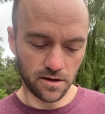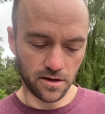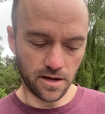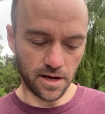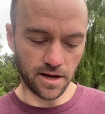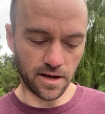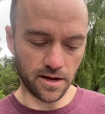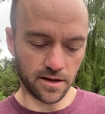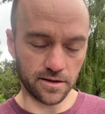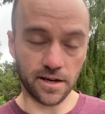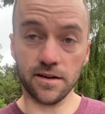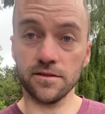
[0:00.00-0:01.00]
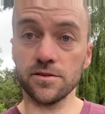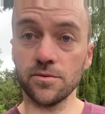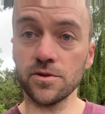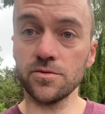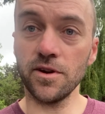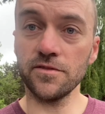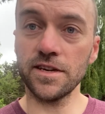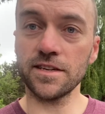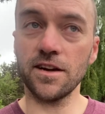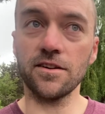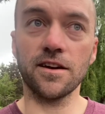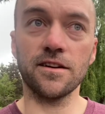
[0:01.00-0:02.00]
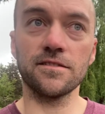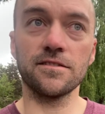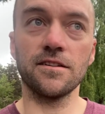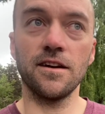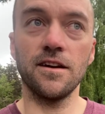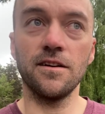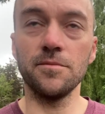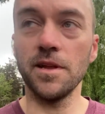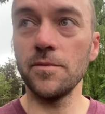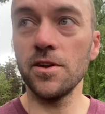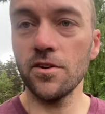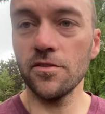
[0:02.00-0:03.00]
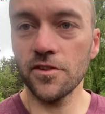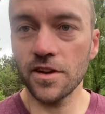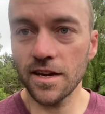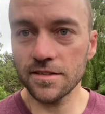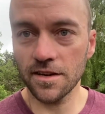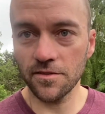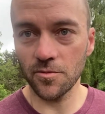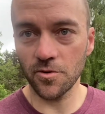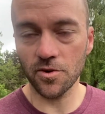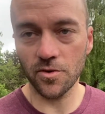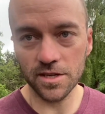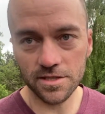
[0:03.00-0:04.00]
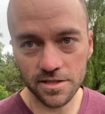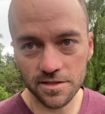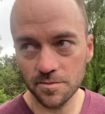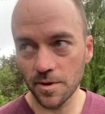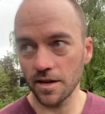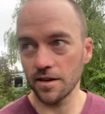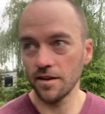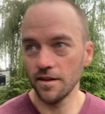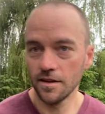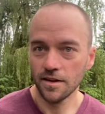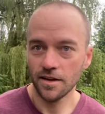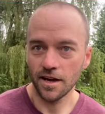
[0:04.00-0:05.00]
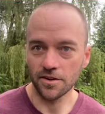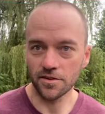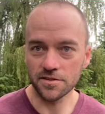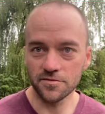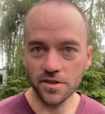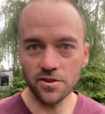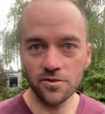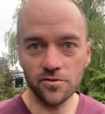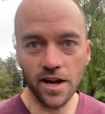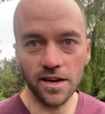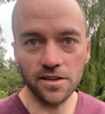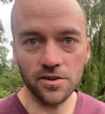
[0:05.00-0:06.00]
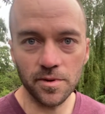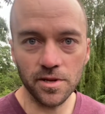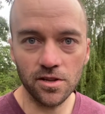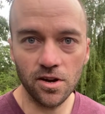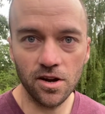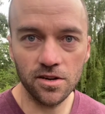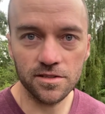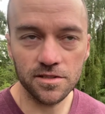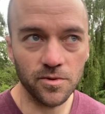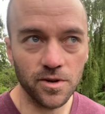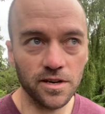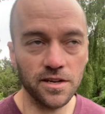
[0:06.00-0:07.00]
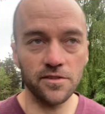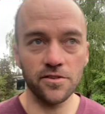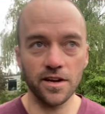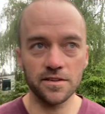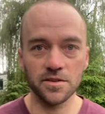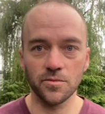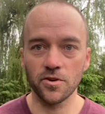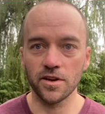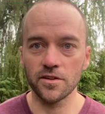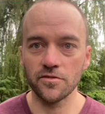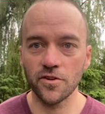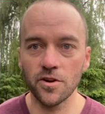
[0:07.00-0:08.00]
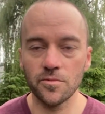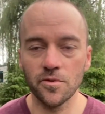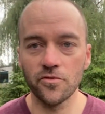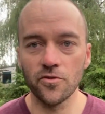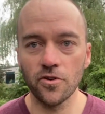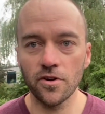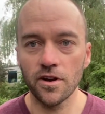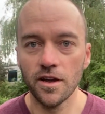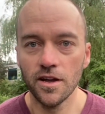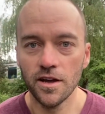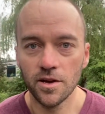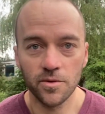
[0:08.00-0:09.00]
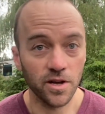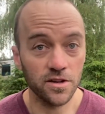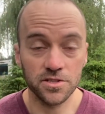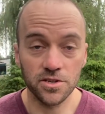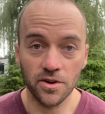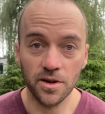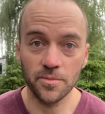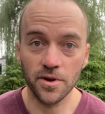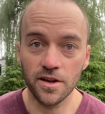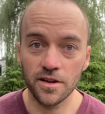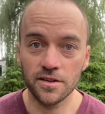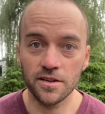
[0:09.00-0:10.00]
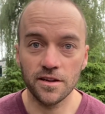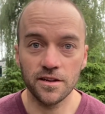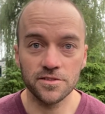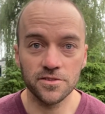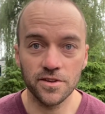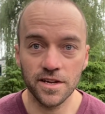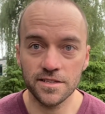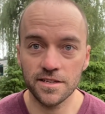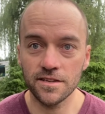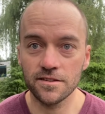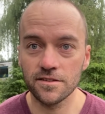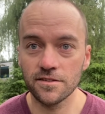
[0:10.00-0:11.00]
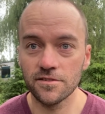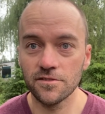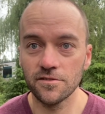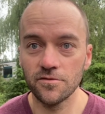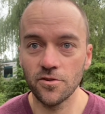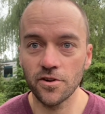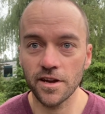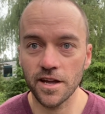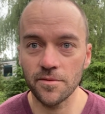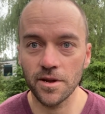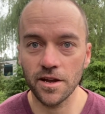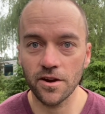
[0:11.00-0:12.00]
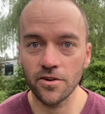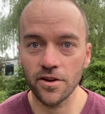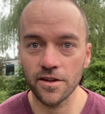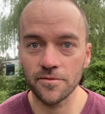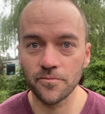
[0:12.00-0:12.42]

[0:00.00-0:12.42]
And yeah, so we're 12 days out, guys. Let me know if you guys have any more questions, but I know this video ran a little bit long. Just wanted to give you guys some more info before we all show up on June 19th, 4 a.m. at Arrowhead.